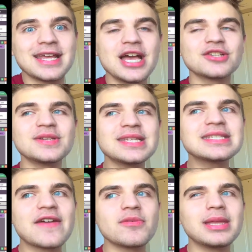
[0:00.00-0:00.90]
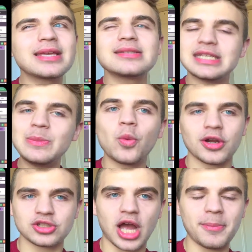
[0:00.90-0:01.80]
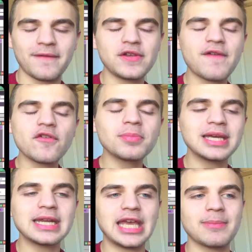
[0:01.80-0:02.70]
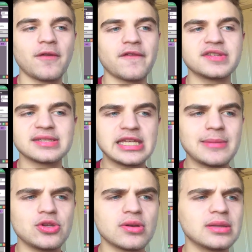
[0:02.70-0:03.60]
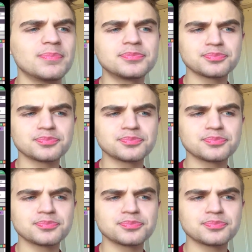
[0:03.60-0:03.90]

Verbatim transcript: So this is giving me like Steam Workshop. If you've ever played a game off of Steam, you can